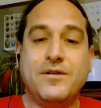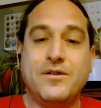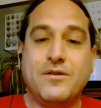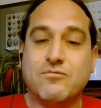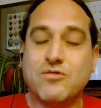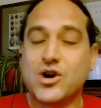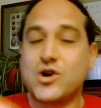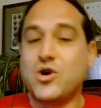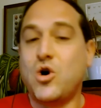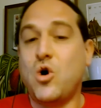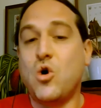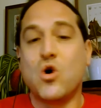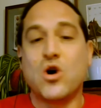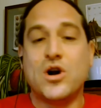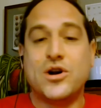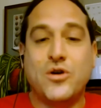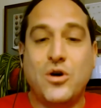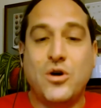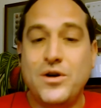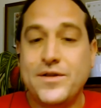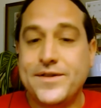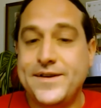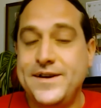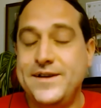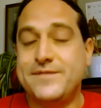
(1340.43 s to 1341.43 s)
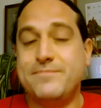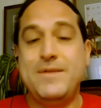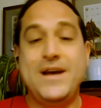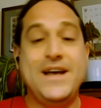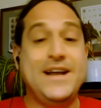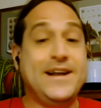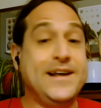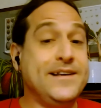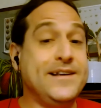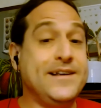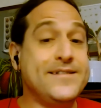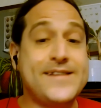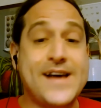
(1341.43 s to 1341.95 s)
record all these
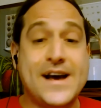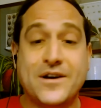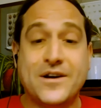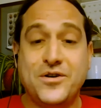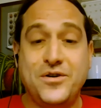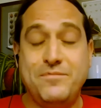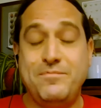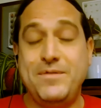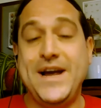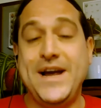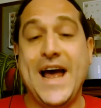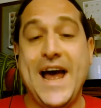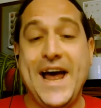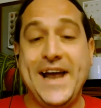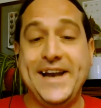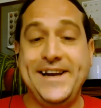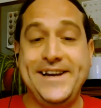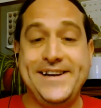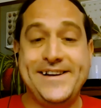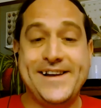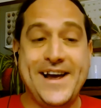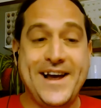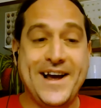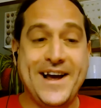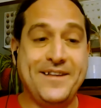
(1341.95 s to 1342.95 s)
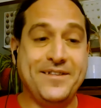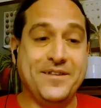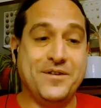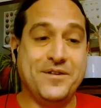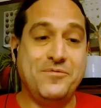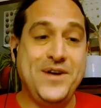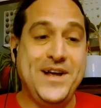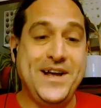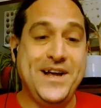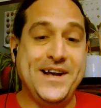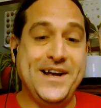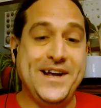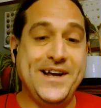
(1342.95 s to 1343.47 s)
meetings that could be any day on the
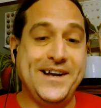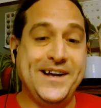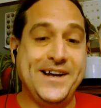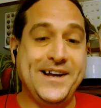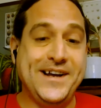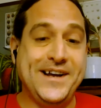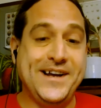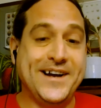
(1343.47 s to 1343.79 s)
week,